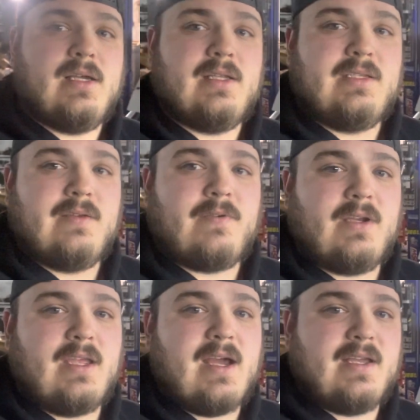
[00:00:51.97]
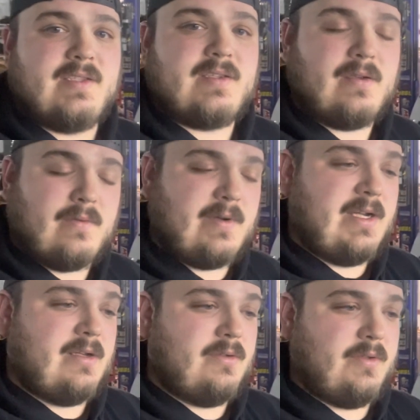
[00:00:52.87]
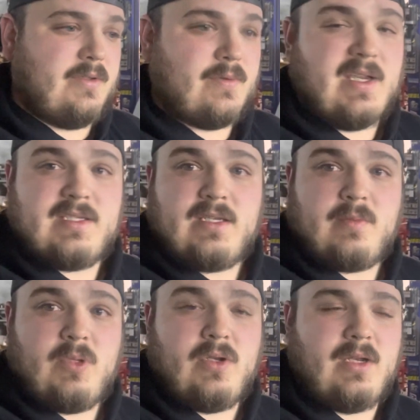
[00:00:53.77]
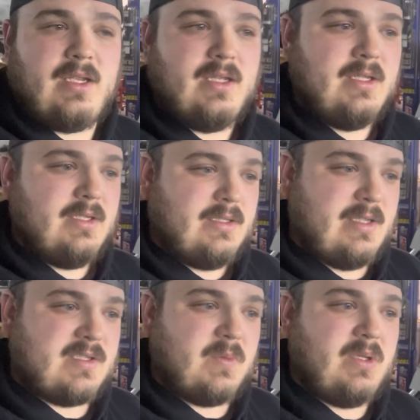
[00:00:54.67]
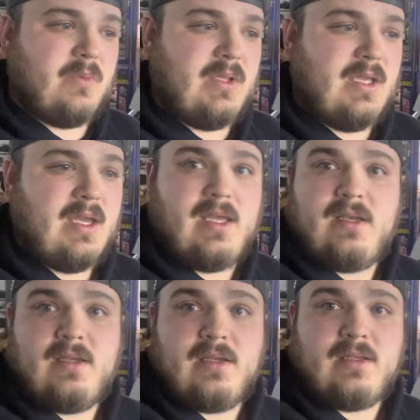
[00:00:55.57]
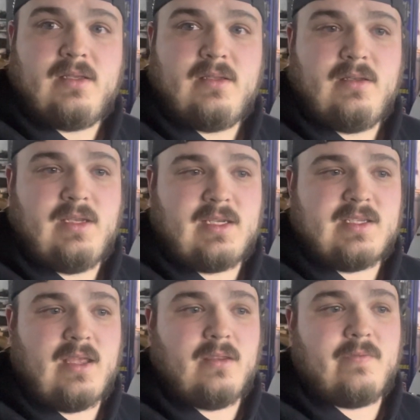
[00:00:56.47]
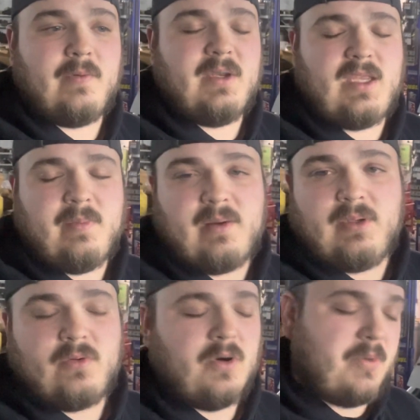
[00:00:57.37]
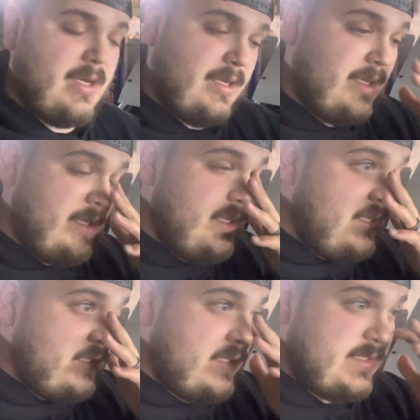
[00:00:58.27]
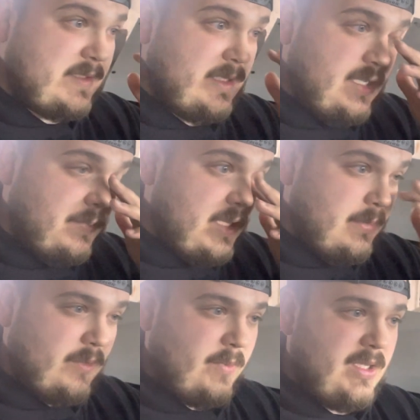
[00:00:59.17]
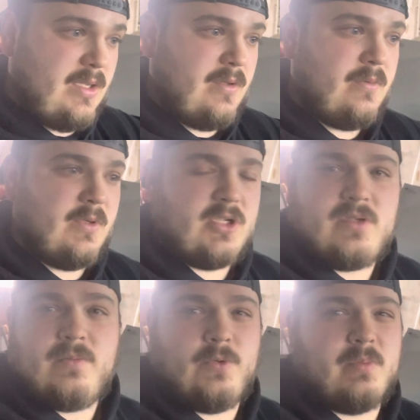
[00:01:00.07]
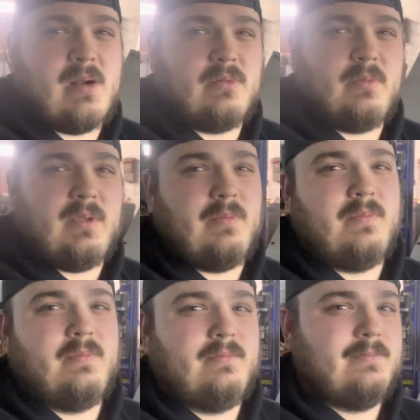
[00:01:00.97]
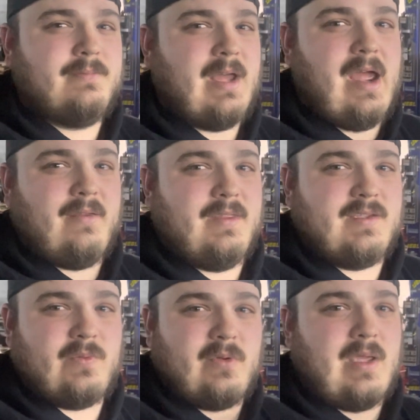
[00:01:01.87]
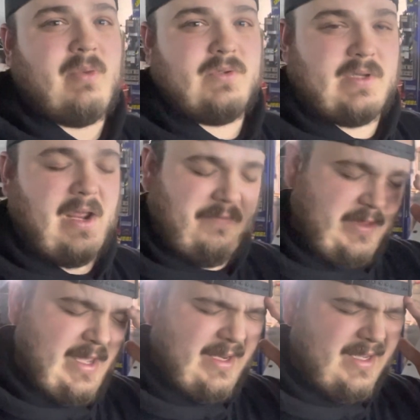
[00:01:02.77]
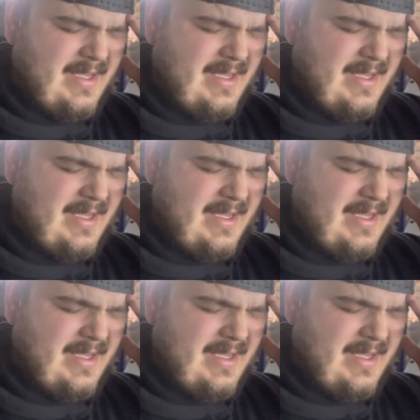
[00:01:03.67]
different guys around the racing community. Last week we had Nick Taylor from Nicky Bobby Incorporated. This upcoming week, which will probably be this will get posted after that,